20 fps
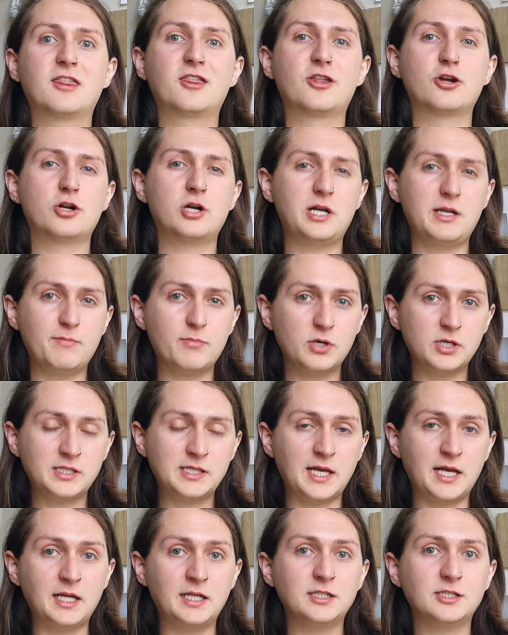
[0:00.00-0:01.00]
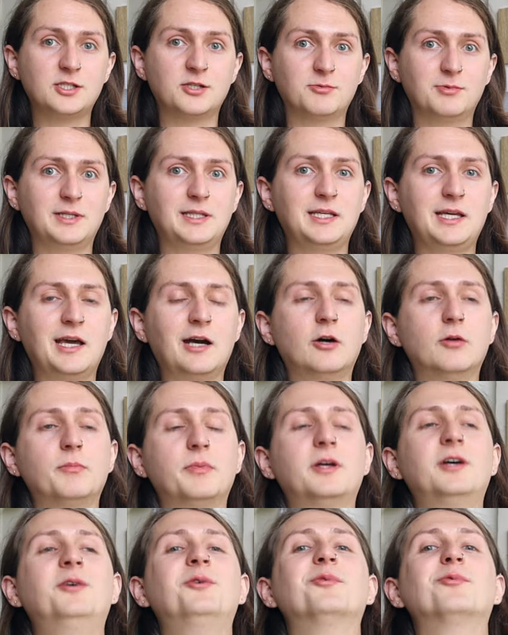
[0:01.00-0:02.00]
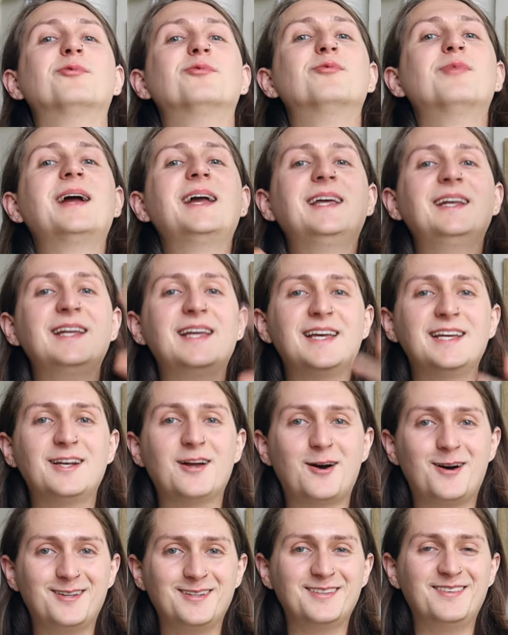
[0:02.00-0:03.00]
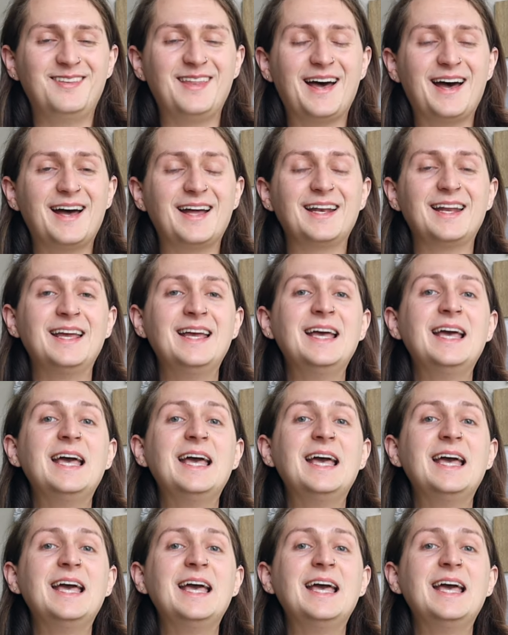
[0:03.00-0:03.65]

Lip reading: 30% to really help rein in all of that,